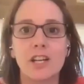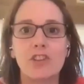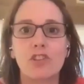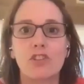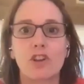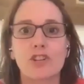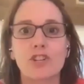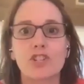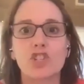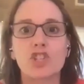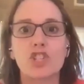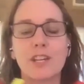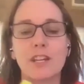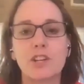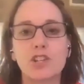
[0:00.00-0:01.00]
the largest
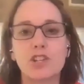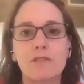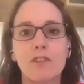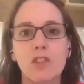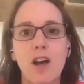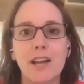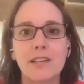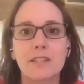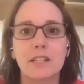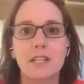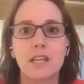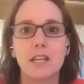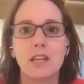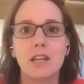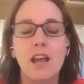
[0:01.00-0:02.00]
change in
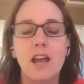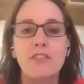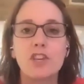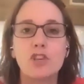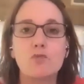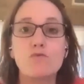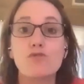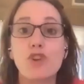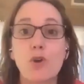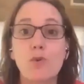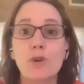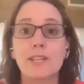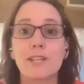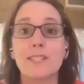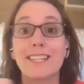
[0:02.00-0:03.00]
velocity, that you
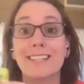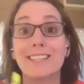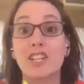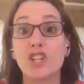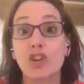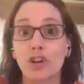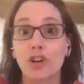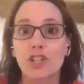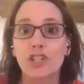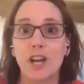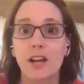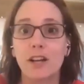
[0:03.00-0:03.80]
notice its inertia.